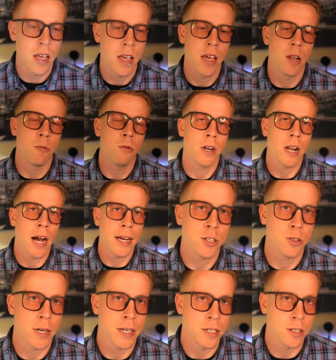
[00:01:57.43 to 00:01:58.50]
And what I
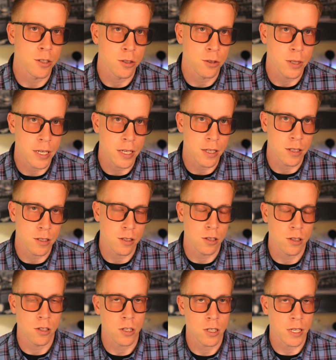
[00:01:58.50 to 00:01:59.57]
try to do is
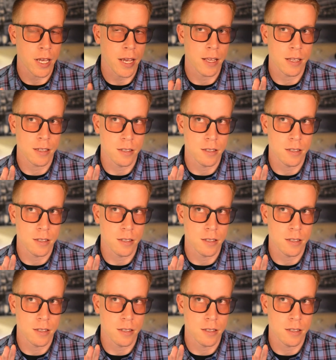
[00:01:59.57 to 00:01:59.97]
look to